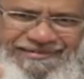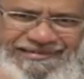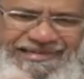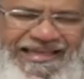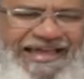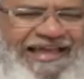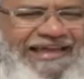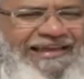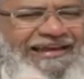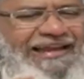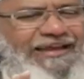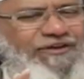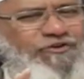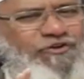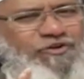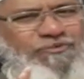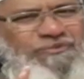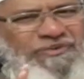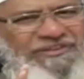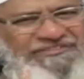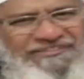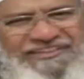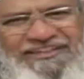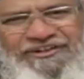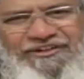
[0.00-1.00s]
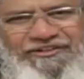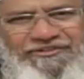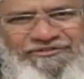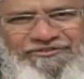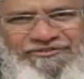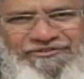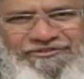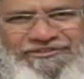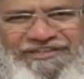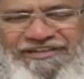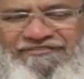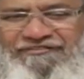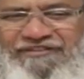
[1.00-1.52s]
And I told my son
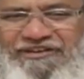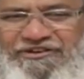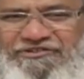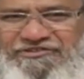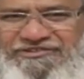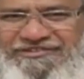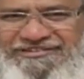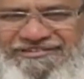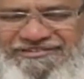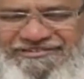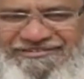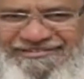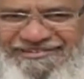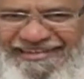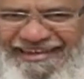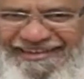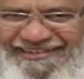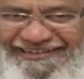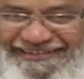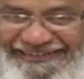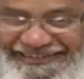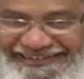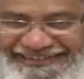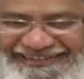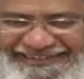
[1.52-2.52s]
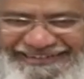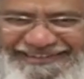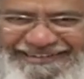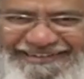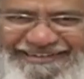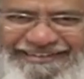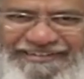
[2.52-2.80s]
also that when you start earning,